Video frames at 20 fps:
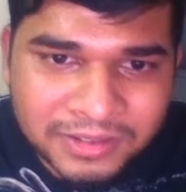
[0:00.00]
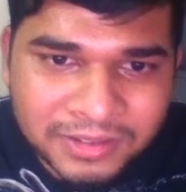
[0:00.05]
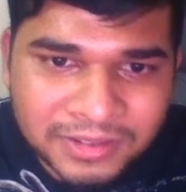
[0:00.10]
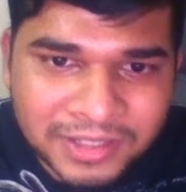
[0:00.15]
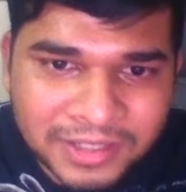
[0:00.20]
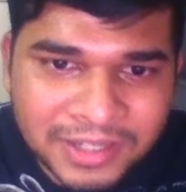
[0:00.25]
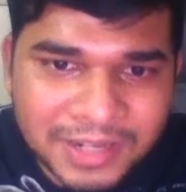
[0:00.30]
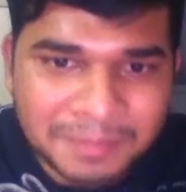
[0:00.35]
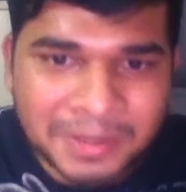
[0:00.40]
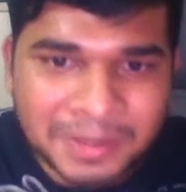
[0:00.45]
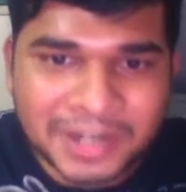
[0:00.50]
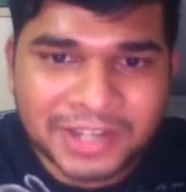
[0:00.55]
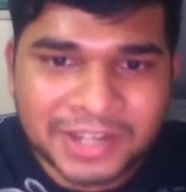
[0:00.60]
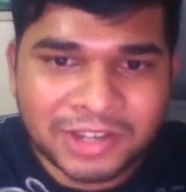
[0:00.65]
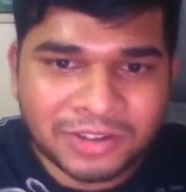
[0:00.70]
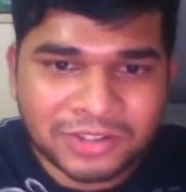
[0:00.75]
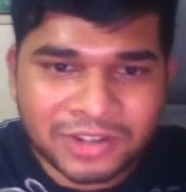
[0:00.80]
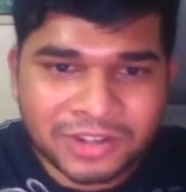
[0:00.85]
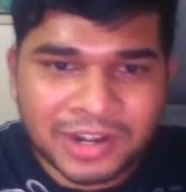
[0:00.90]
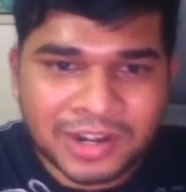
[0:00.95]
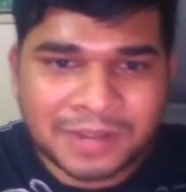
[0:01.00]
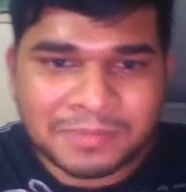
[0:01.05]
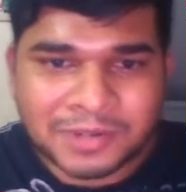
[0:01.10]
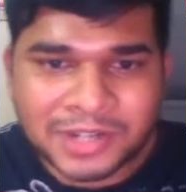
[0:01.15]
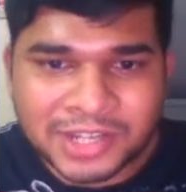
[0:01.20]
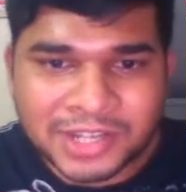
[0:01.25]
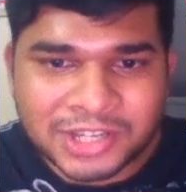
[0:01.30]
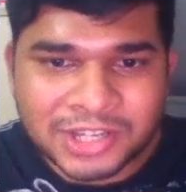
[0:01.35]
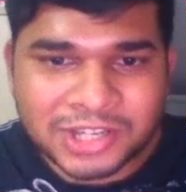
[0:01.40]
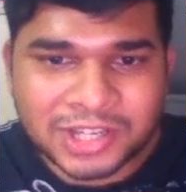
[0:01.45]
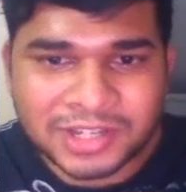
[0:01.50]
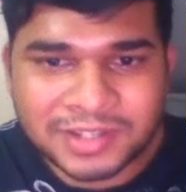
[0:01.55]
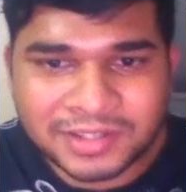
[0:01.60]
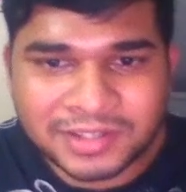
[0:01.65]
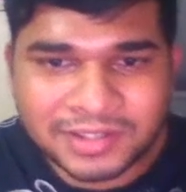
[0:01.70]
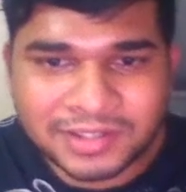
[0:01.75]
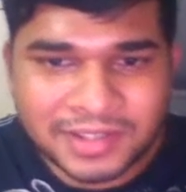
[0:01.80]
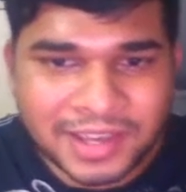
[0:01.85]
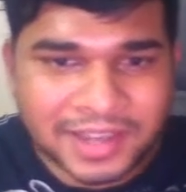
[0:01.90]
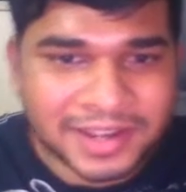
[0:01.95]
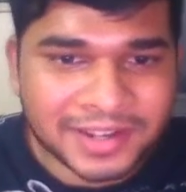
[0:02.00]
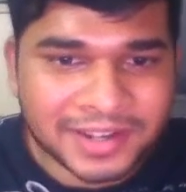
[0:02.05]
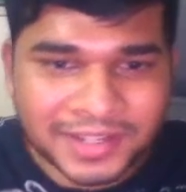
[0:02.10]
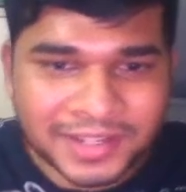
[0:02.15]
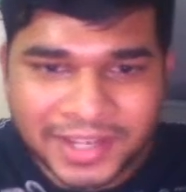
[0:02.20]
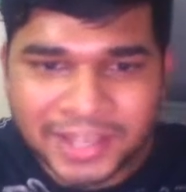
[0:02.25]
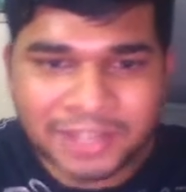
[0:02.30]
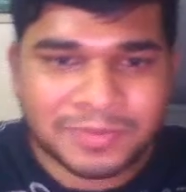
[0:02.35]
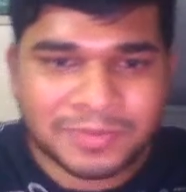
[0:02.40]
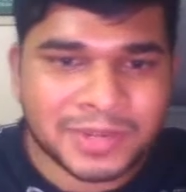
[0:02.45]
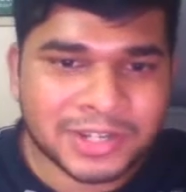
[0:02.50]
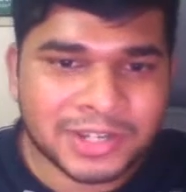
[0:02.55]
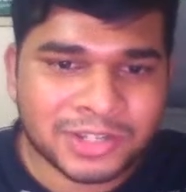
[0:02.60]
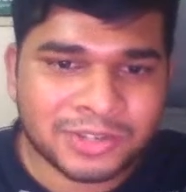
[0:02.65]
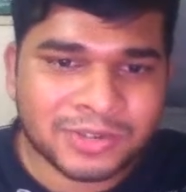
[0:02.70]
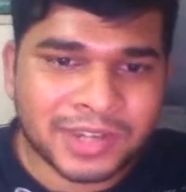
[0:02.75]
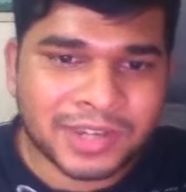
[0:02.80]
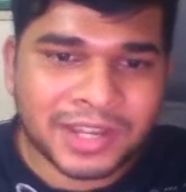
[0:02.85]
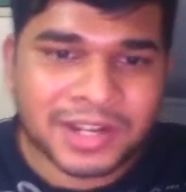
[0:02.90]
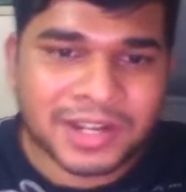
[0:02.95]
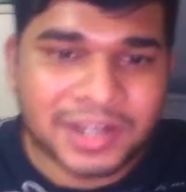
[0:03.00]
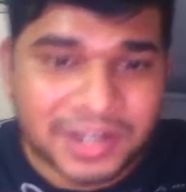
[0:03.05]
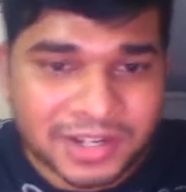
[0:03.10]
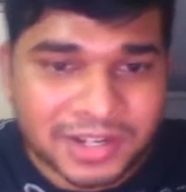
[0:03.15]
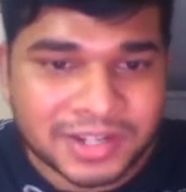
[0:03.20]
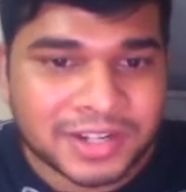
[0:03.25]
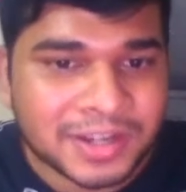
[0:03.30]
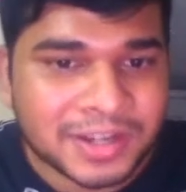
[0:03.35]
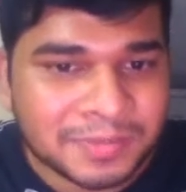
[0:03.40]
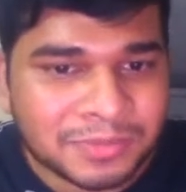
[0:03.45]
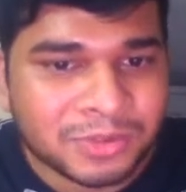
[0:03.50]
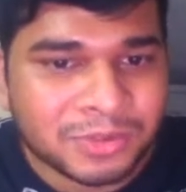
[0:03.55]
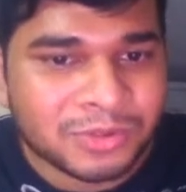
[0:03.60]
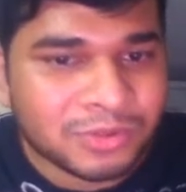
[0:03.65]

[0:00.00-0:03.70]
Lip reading: depending on your reputation and engagement, you can earn up to